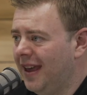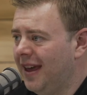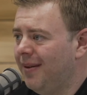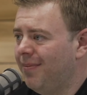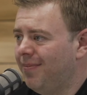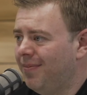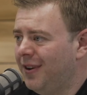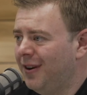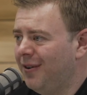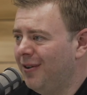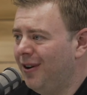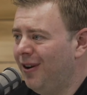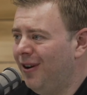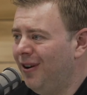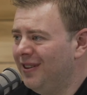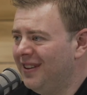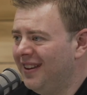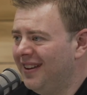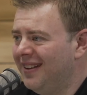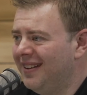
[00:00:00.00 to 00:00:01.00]
Yeah, so there are
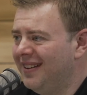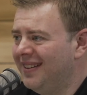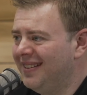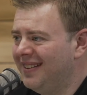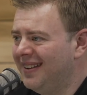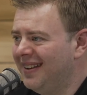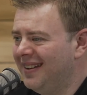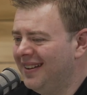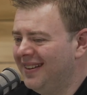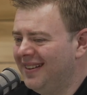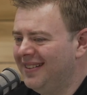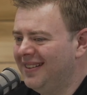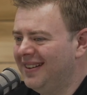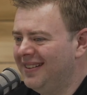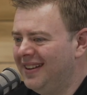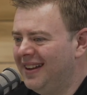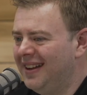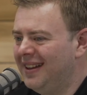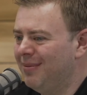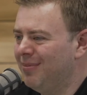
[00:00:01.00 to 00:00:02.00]
all
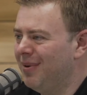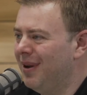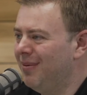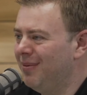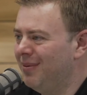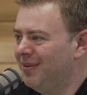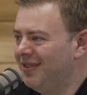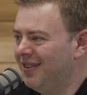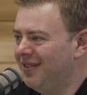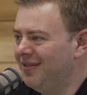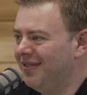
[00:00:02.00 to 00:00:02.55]
the teething problems